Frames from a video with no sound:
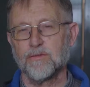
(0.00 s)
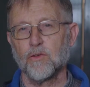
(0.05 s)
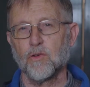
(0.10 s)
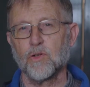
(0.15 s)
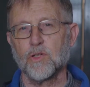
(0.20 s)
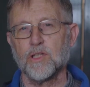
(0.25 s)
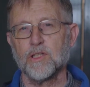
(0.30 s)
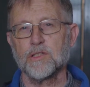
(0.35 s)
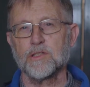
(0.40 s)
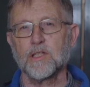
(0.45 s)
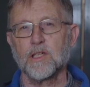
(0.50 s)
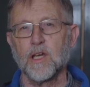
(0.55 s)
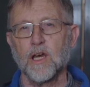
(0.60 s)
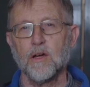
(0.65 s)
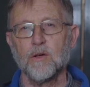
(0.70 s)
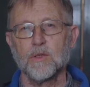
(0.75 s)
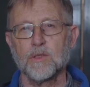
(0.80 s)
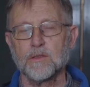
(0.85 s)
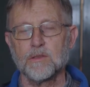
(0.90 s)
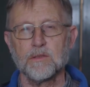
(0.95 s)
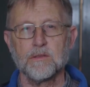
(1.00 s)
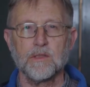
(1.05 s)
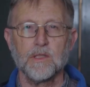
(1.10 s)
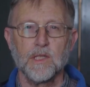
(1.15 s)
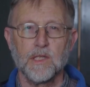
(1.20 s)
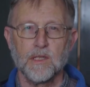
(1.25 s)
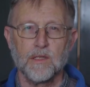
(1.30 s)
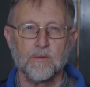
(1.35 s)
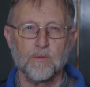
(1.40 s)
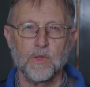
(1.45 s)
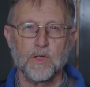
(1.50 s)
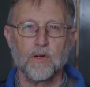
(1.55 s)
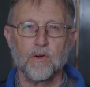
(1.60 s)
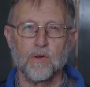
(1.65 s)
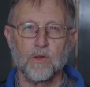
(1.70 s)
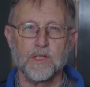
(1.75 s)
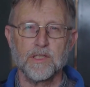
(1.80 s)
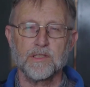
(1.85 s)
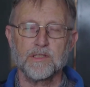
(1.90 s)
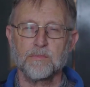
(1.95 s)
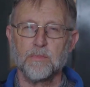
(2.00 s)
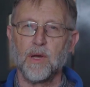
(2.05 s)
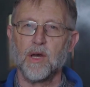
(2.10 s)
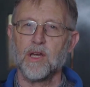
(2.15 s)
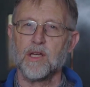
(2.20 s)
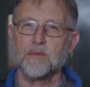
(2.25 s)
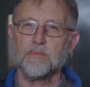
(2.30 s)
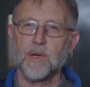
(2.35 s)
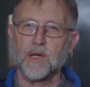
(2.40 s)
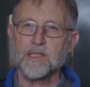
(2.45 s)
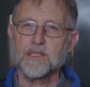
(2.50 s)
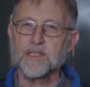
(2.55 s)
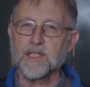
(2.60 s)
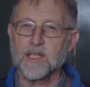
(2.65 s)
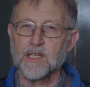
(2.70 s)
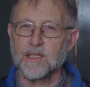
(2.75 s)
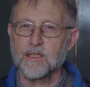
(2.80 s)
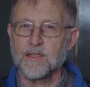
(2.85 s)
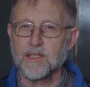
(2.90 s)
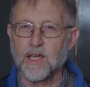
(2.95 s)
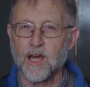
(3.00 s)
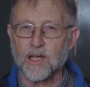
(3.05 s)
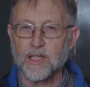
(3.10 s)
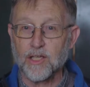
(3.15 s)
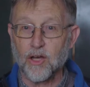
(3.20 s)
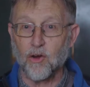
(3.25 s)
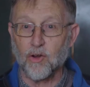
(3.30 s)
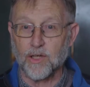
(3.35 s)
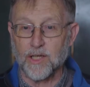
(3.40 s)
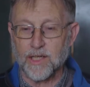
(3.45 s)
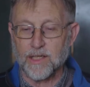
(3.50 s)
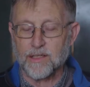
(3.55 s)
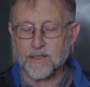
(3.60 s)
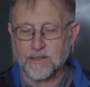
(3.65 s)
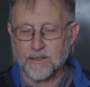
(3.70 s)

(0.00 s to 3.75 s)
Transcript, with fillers: four years ago and we were are all inspired by seeing the iconic